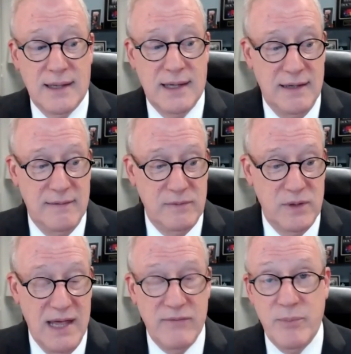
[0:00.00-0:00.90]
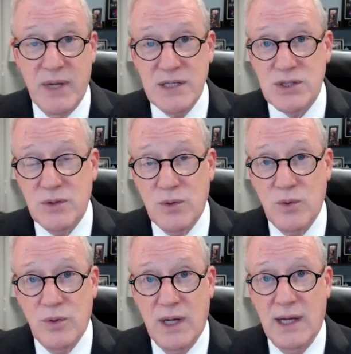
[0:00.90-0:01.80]
And I have a patient
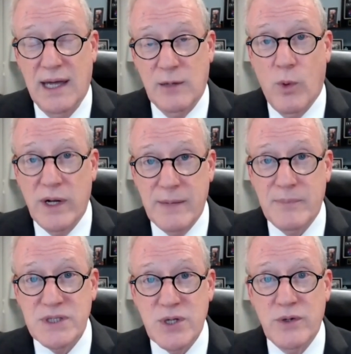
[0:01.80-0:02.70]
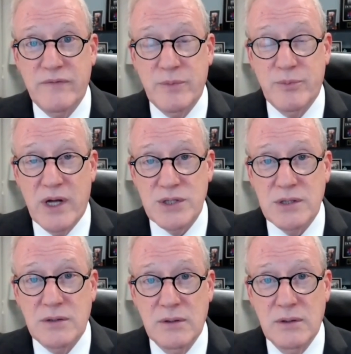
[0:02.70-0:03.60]
who had one episode of
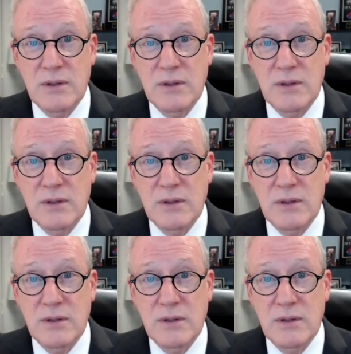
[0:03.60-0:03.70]
depression,